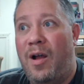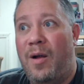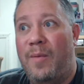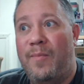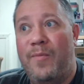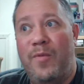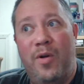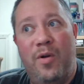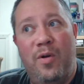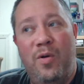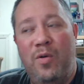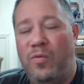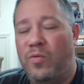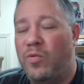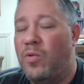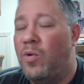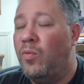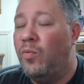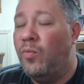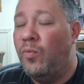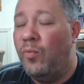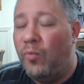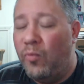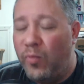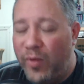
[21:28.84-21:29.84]
Overall,
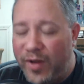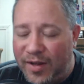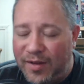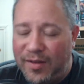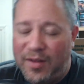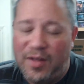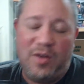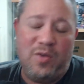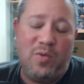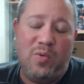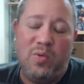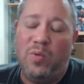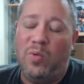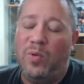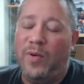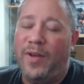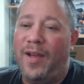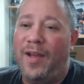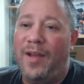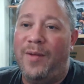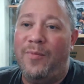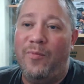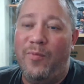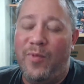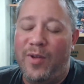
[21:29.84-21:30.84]
really cool
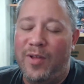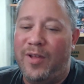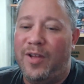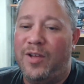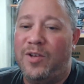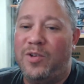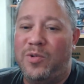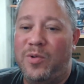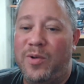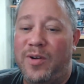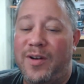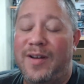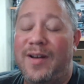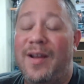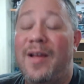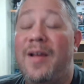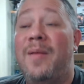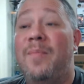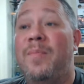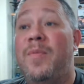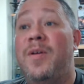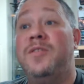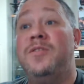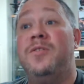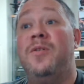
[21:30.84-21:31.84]
game. Really enjoyed it.
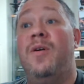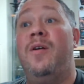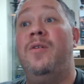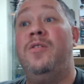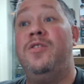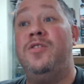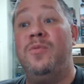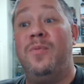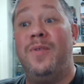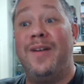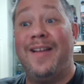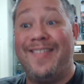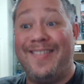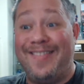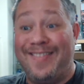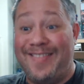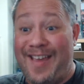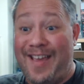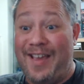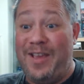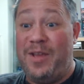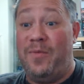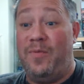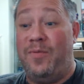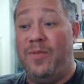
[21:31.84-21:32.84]
Benzo, I do want to
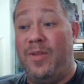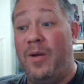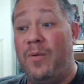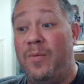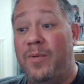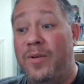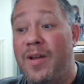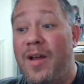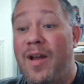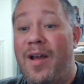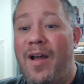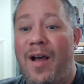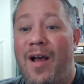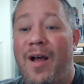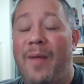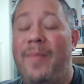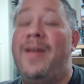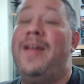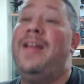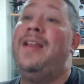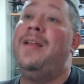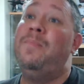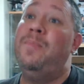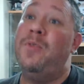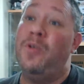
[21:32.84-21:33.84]
thank you for that one.
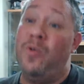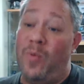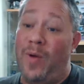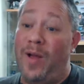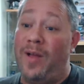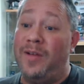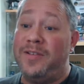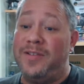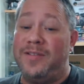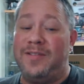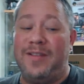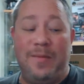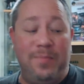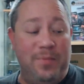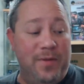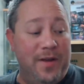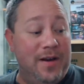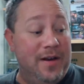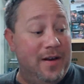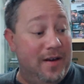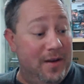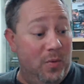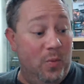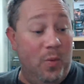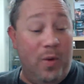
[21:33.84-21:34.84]
It had been a while since I played
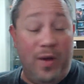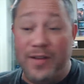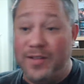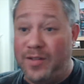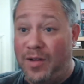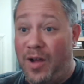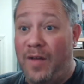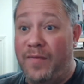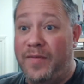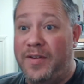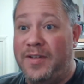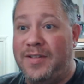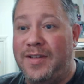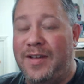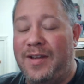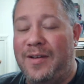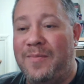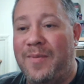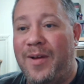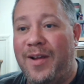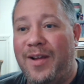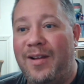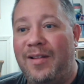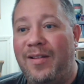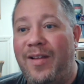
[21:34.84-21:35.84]
it. It was obviously in
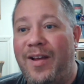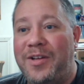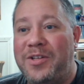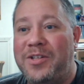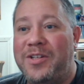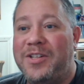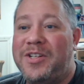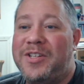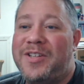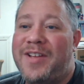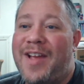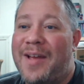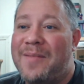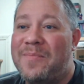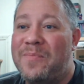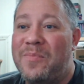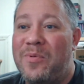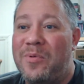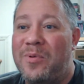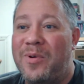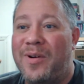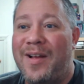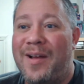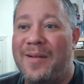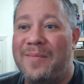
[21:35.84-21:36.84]
my collection, just hadn't
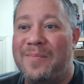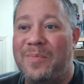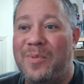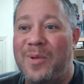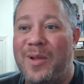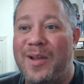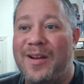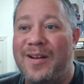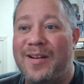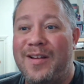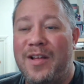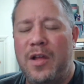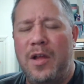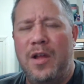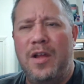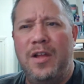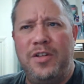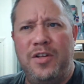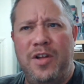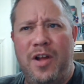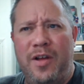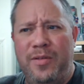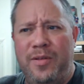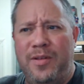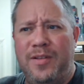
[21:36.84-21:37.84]
pulled it out and played it,
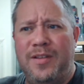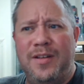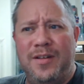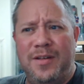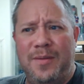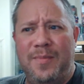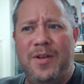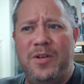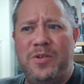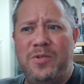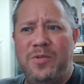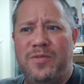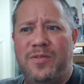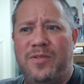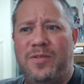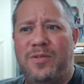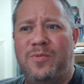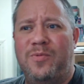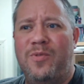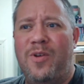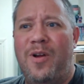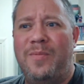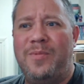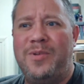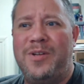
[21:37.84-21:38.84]
other than to make sure that the
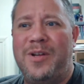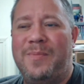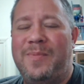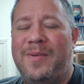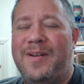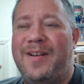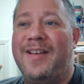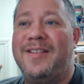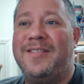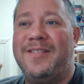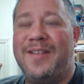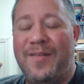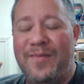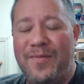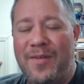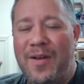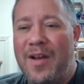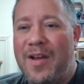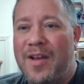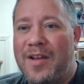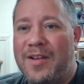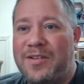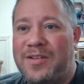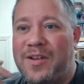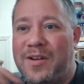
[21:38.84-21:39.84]
ROM checked. But as I've
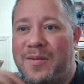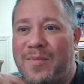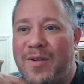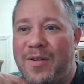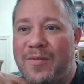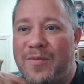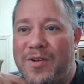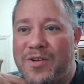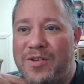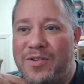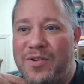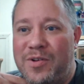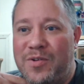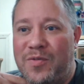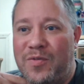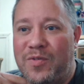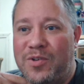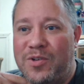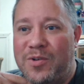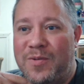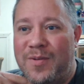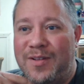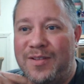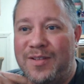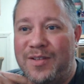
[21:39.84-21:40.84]
done my research for
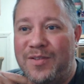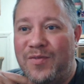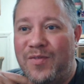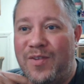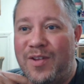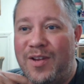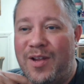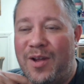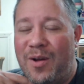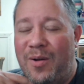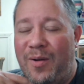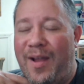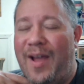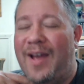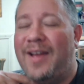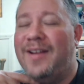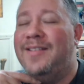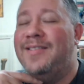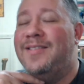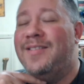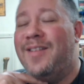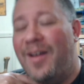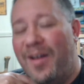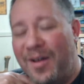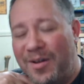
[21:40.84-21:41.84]
doing this video, had a
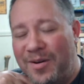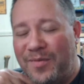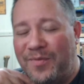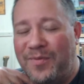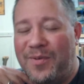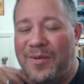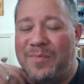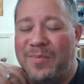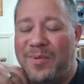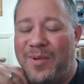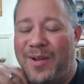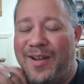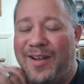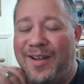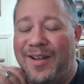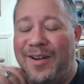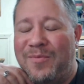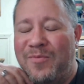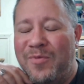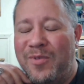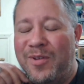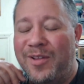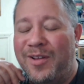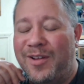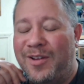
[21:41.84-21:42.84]
ton of fun playing it and
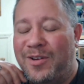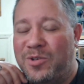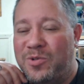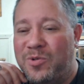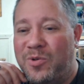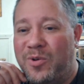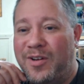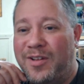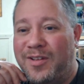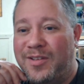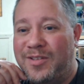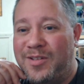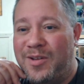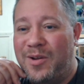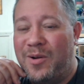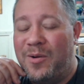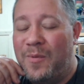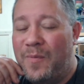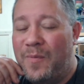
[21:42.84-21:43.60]
really enjoyed it. So